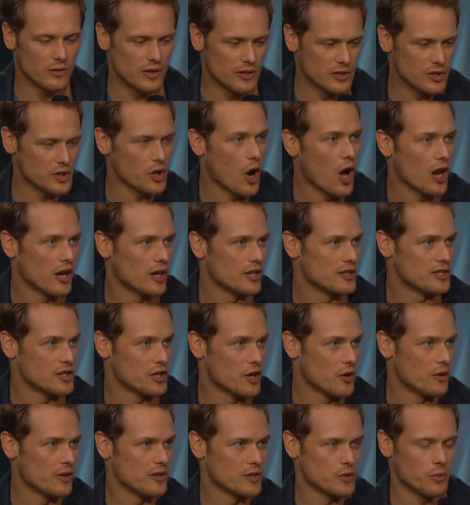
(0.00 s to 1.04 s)
in Scotland, you
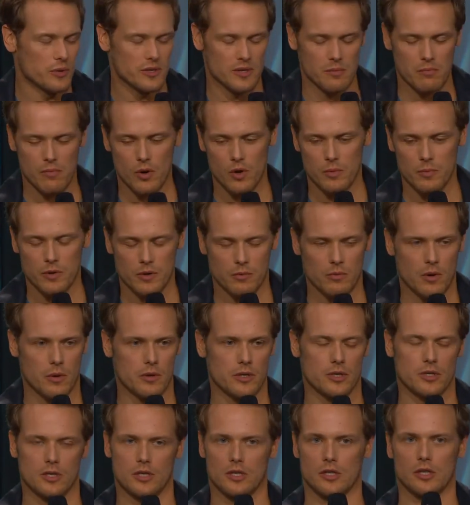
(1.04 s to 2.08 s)
know, there's always a moment where
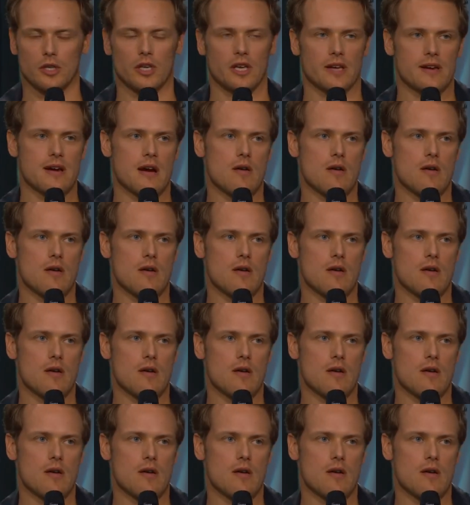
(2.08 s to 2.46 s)
you're just looking